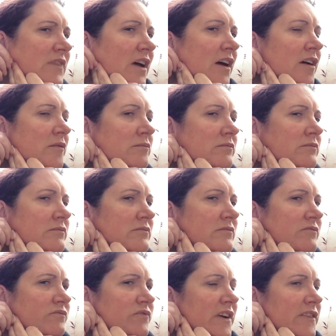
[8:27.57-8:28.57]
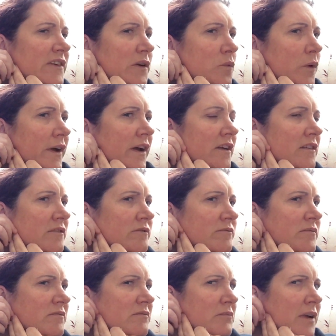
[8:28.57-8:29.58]
Very weird
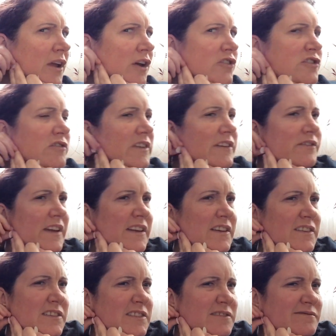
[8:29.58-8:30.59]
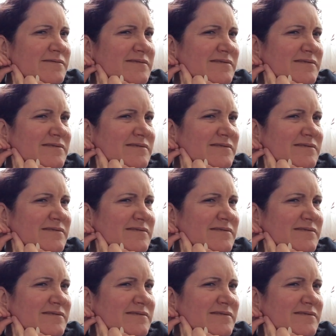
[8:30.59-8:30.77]
plastery things.